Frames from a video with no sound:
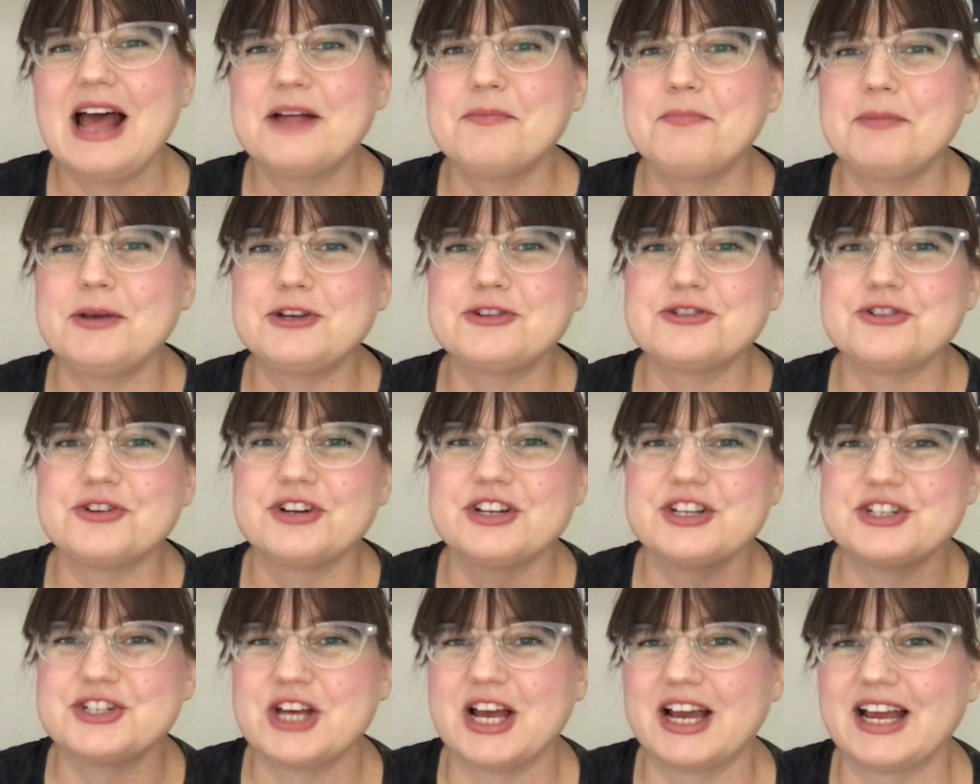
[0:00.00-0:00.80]
Be sure
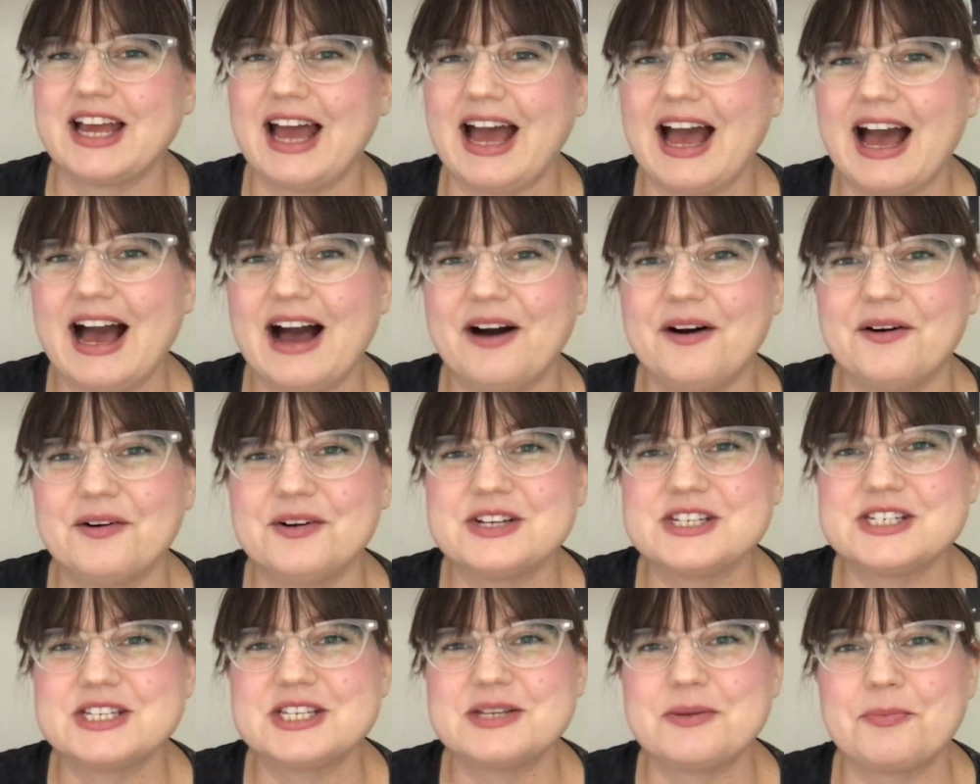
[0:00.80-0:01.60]
to check out
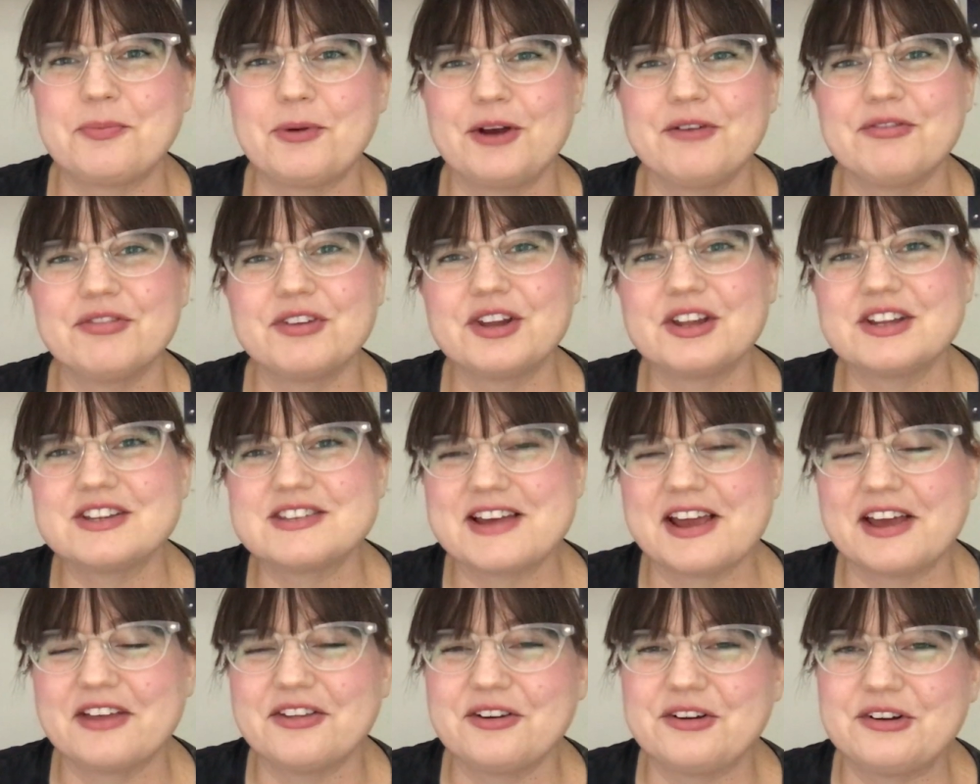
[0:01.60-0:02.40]
Brave Little
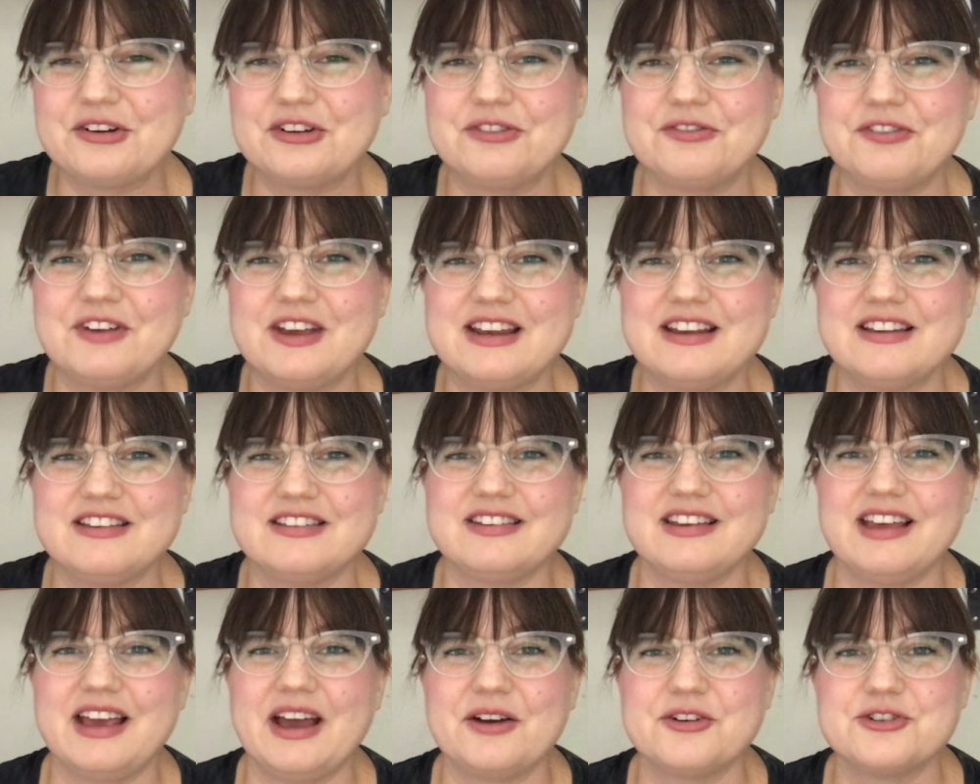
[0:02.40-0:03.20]
Taylor's feed and
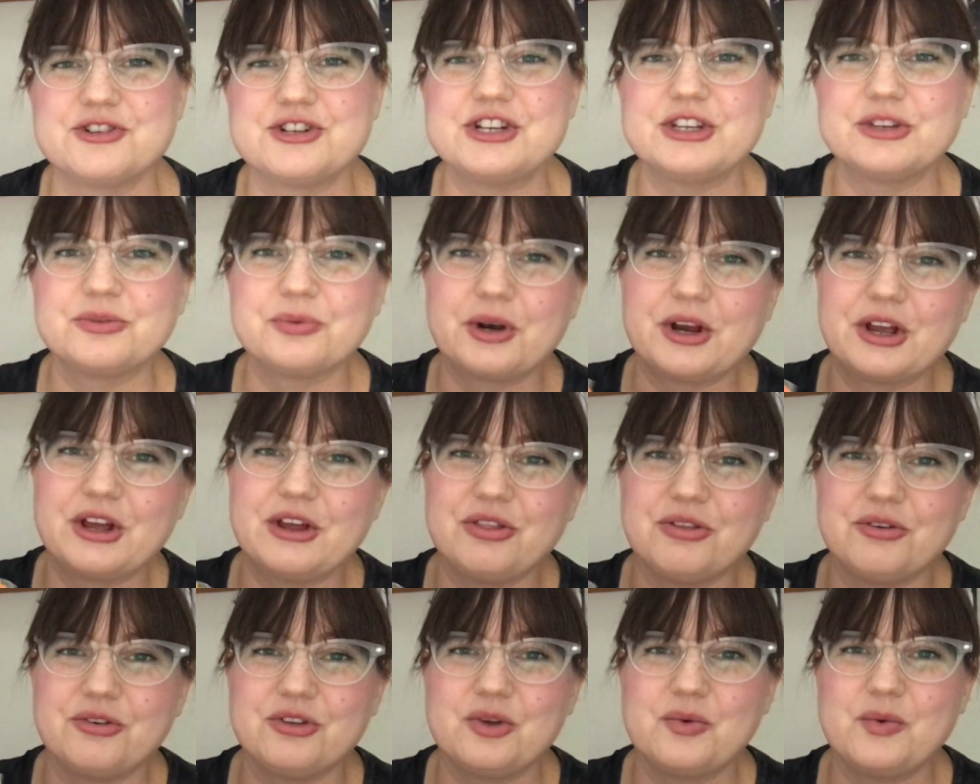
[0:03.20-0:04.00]
see how she's
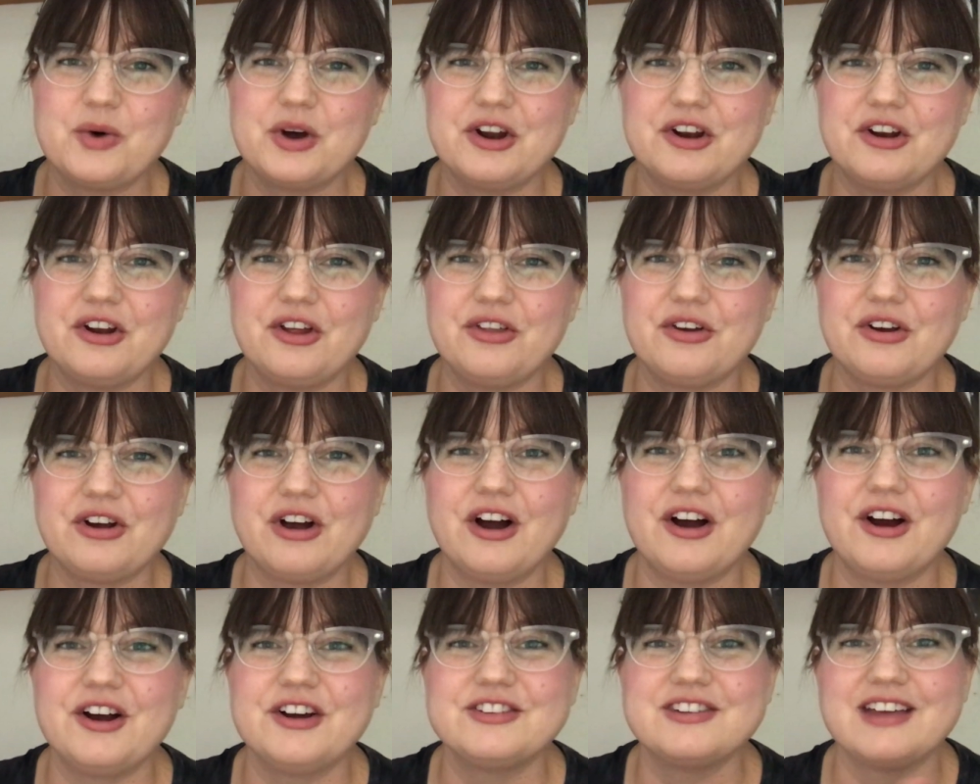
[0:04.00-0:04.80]
working through the one another
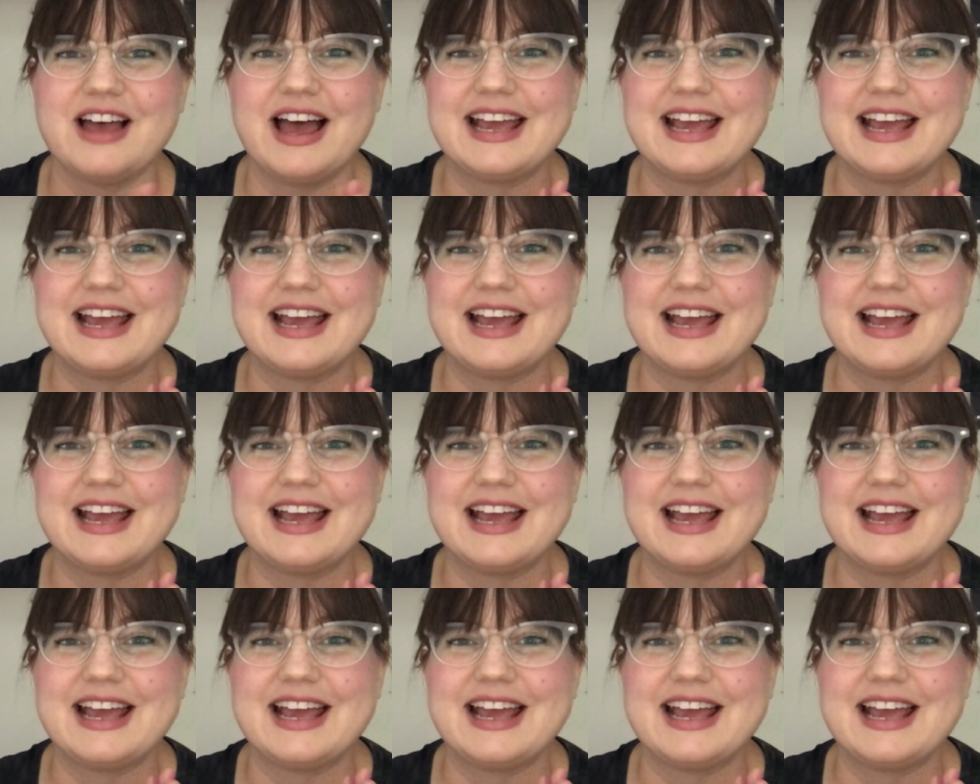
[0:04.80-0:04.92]
cards.